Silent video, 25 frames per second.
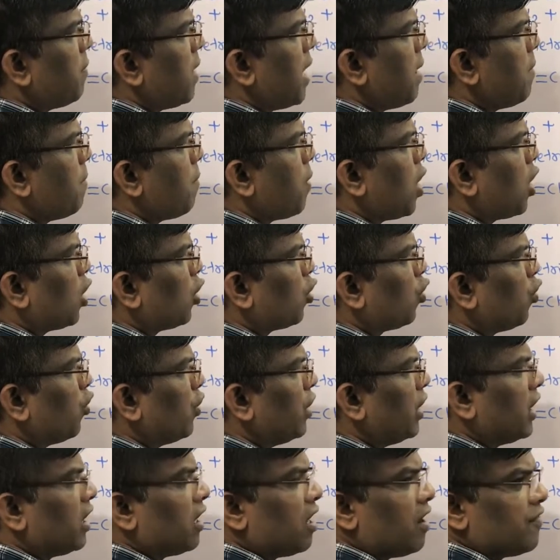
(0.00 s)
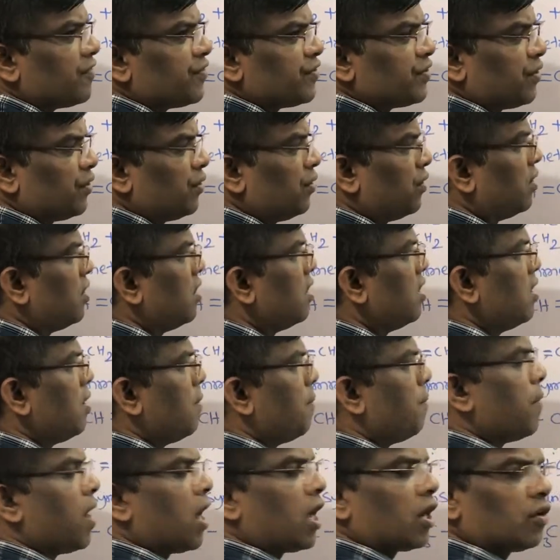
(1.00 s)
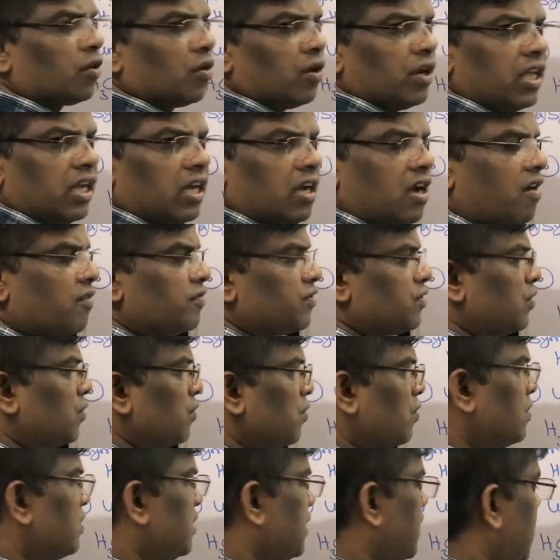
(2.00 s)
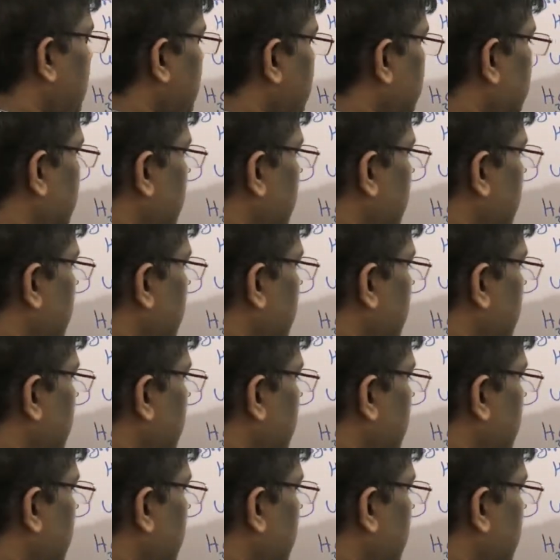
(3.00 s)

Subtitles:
by Markovnikov's rule. Markovnikov's rule states